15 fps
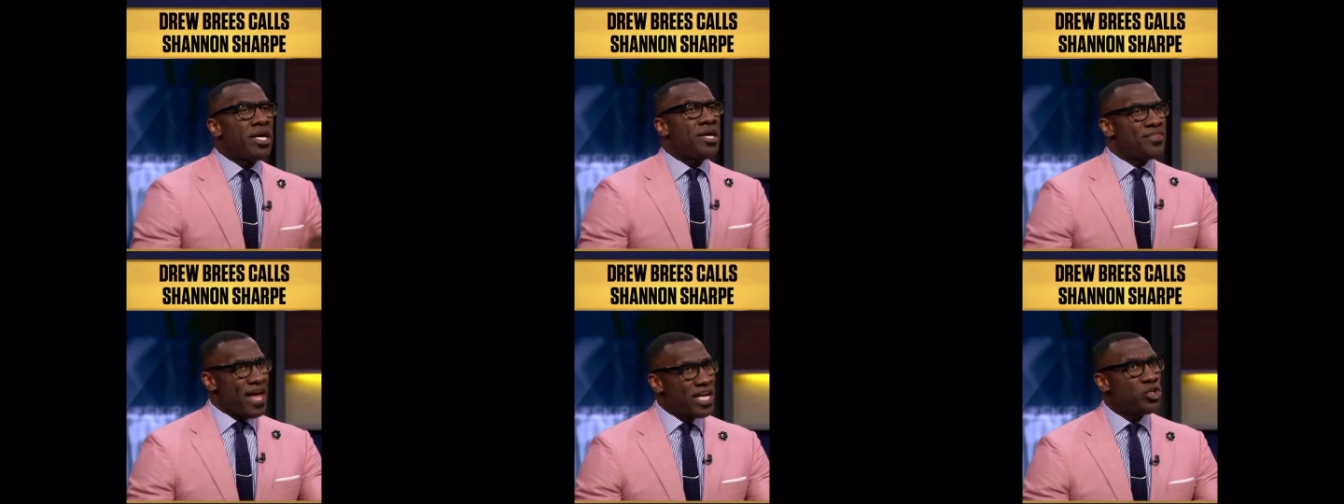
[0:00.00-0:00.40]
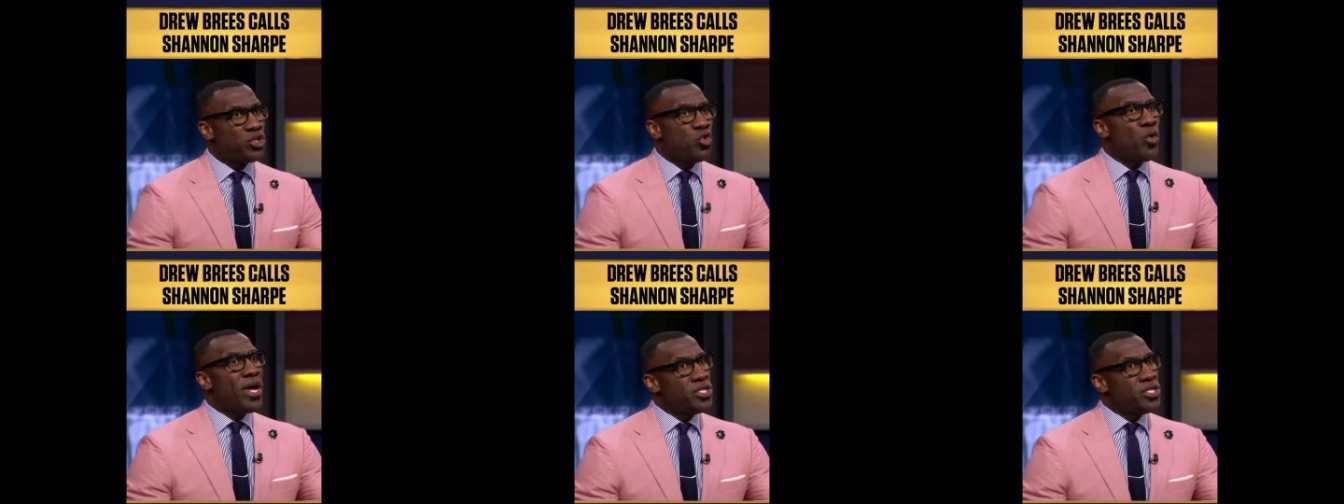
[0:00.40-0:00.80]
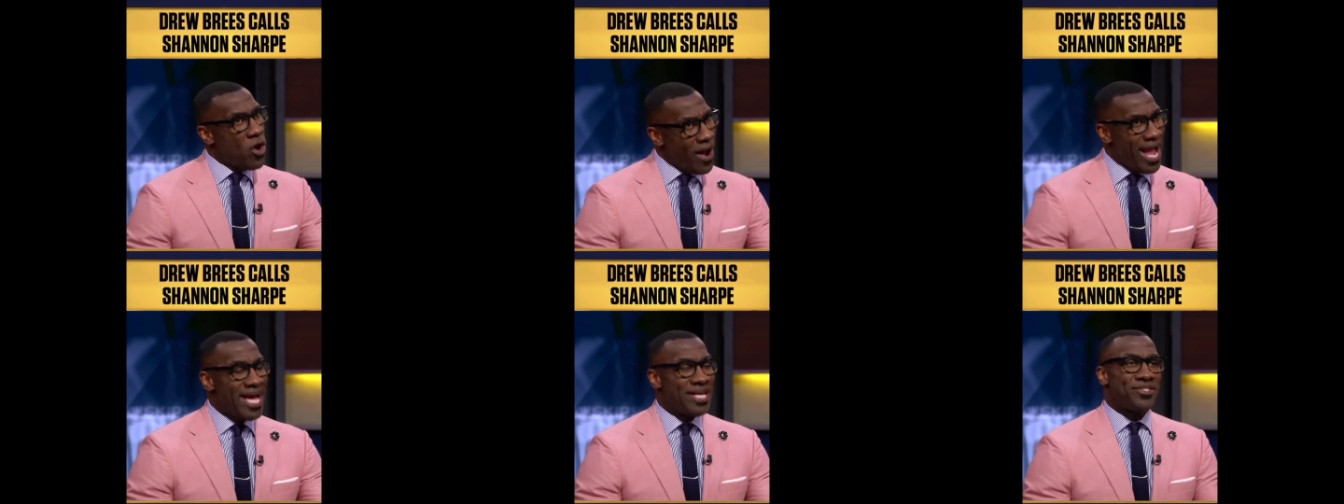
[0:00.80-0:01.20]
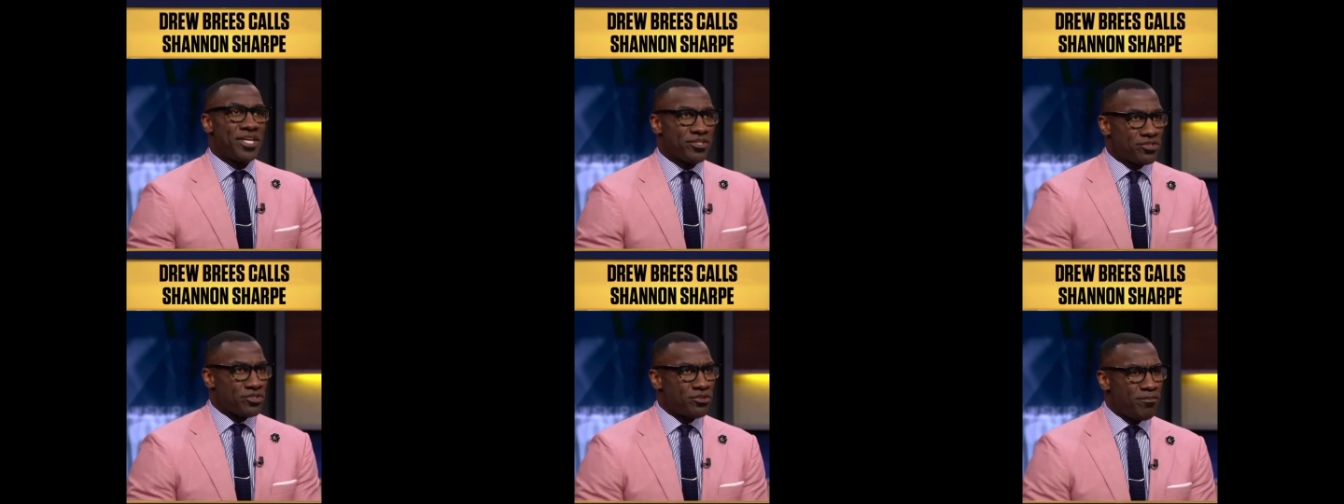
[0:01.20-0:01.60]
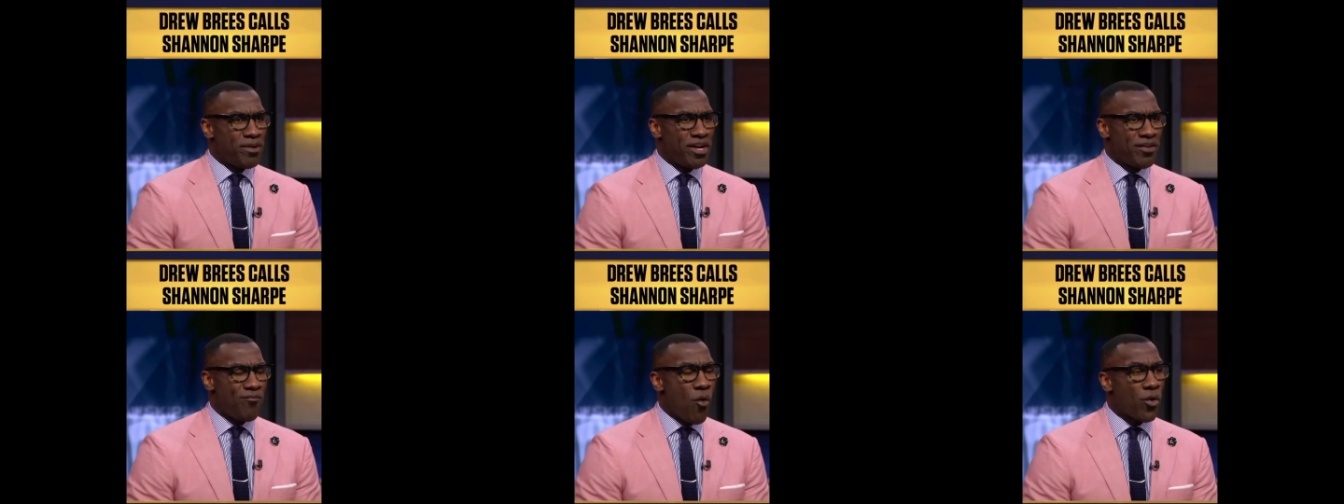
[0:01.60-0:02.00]
that you and your ancestors have
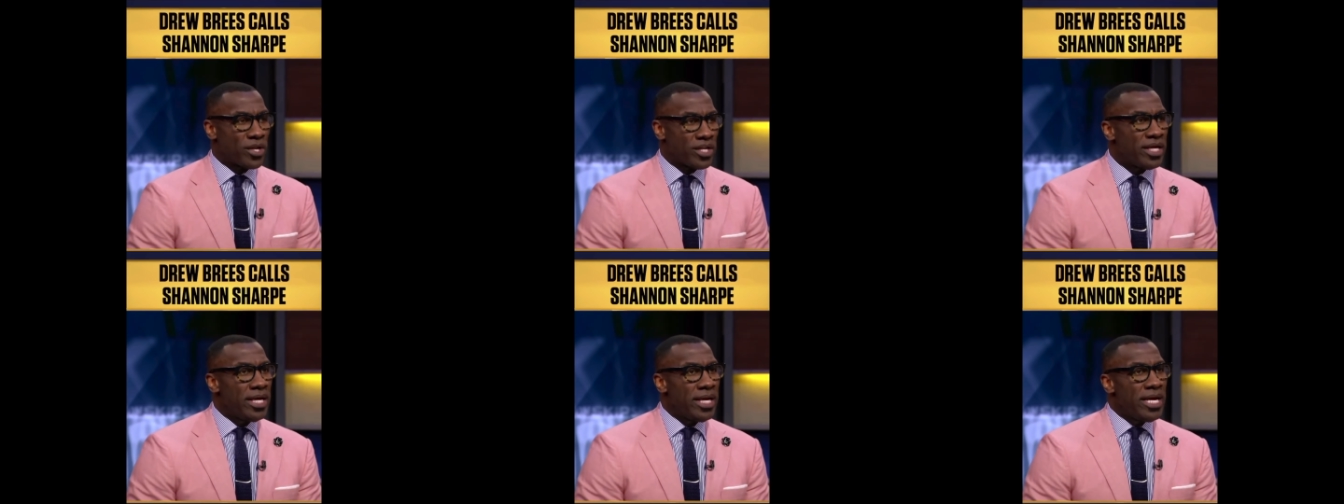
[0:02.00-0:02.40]
been afforded.